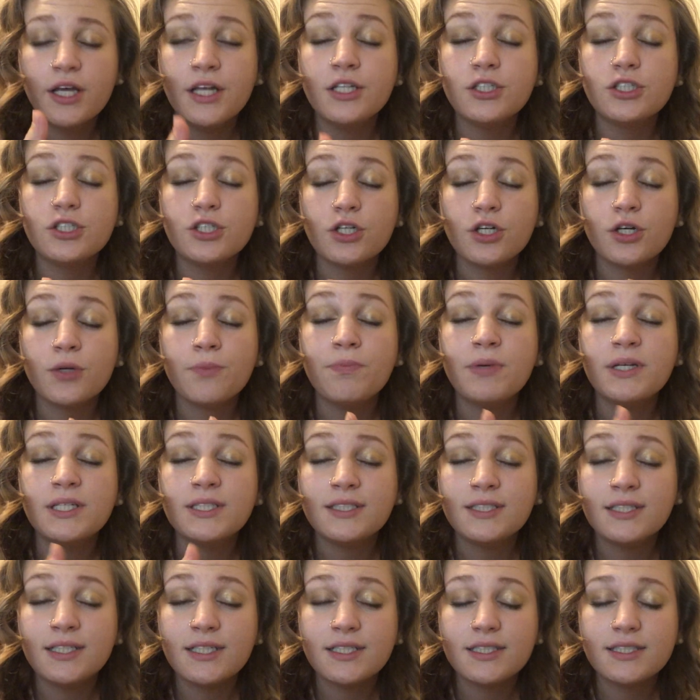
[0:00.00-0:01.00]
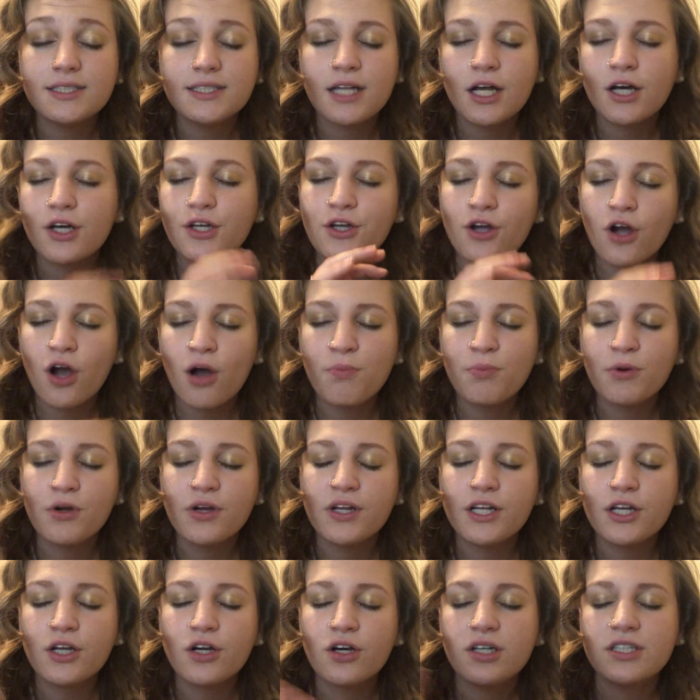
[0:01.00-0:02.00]
into your business, not your
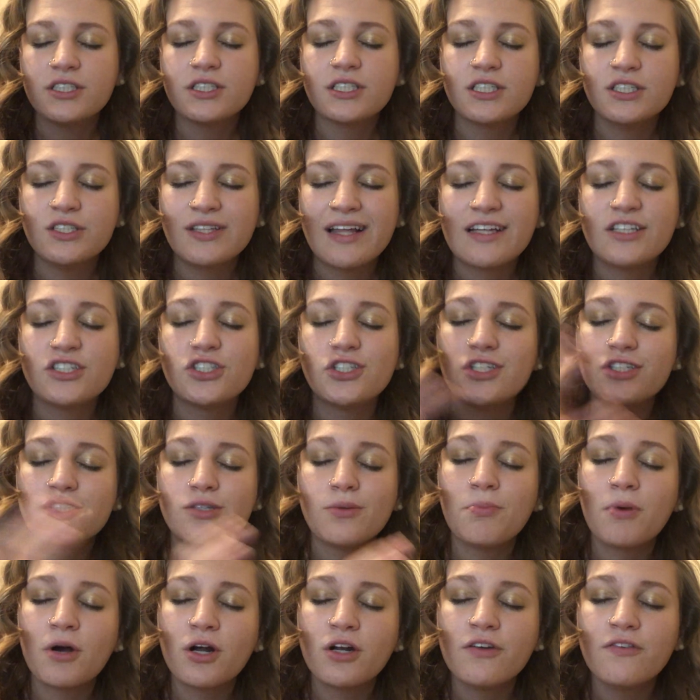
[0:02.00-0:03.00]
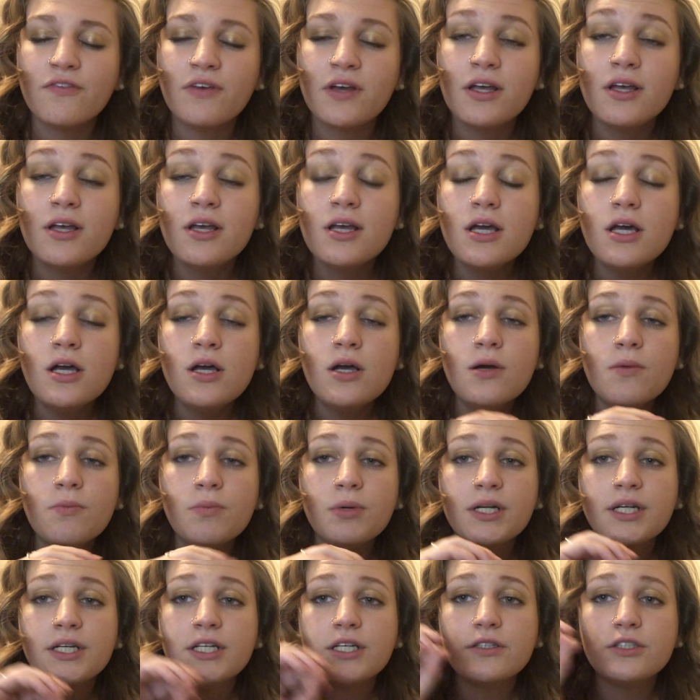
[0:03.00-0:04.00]
operating costs, because that's just a part of it,
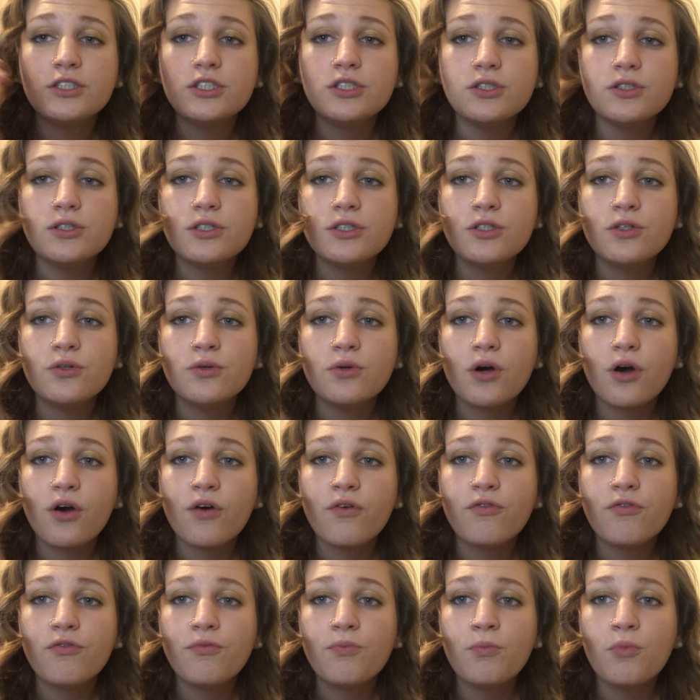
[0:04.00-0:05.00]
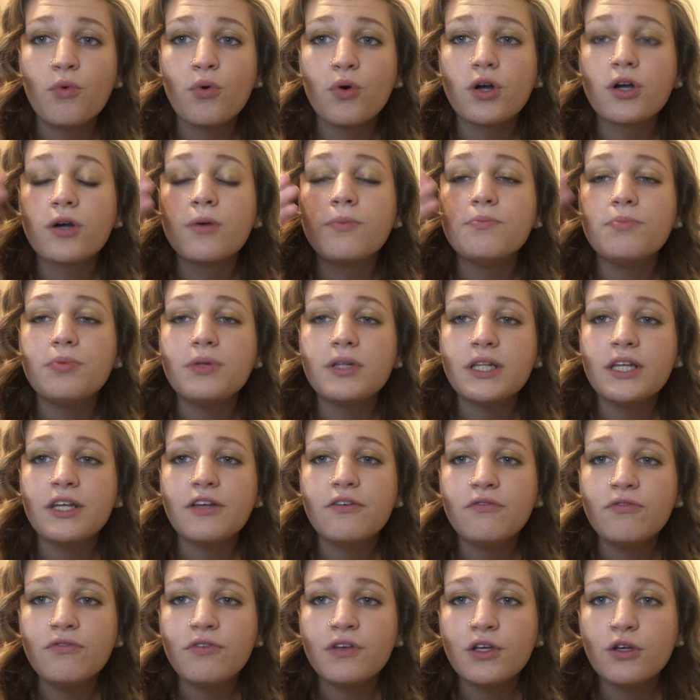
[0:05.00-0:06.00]
but it gets you a more
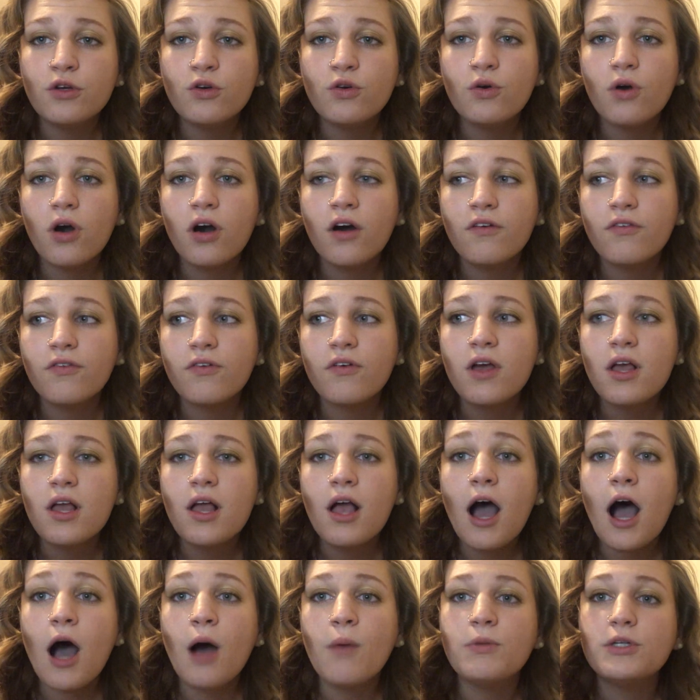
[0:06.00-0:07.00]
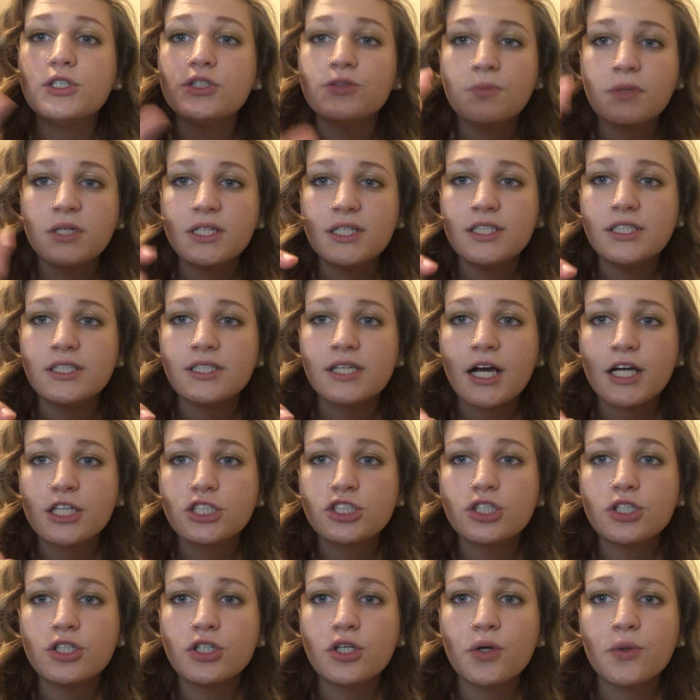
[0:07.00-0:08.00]
complete view of how much money is
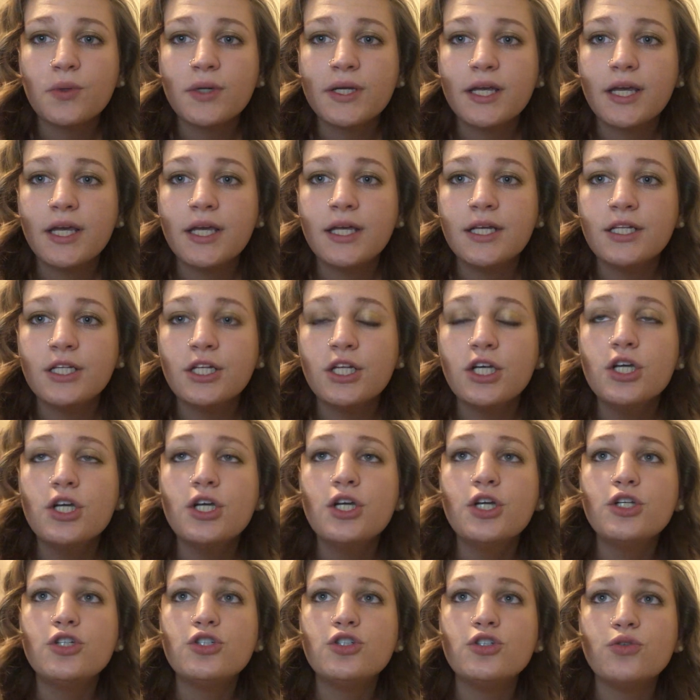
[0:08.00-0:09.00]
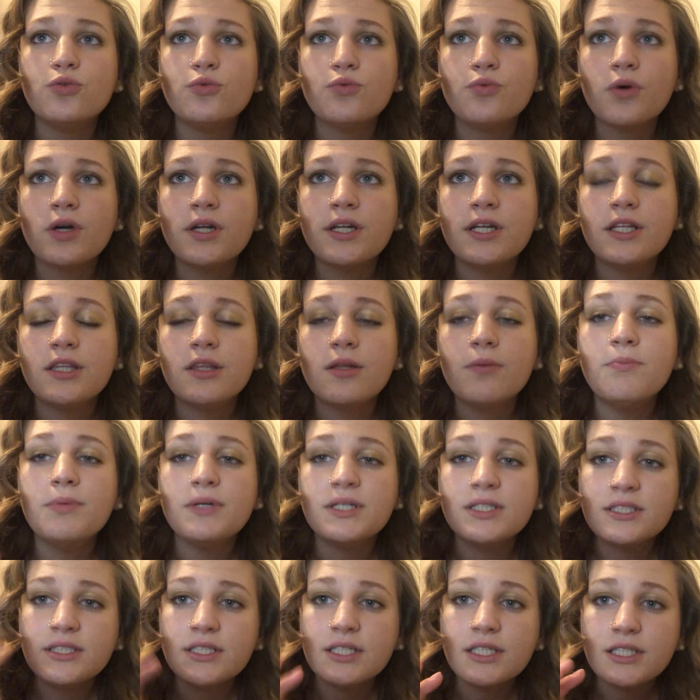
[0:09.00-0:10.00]
actually going in to running the
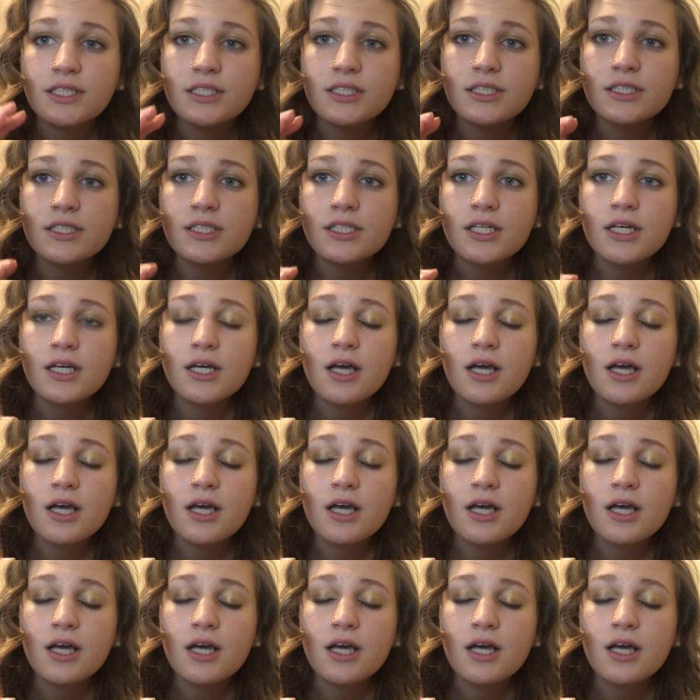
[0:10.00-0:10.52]
business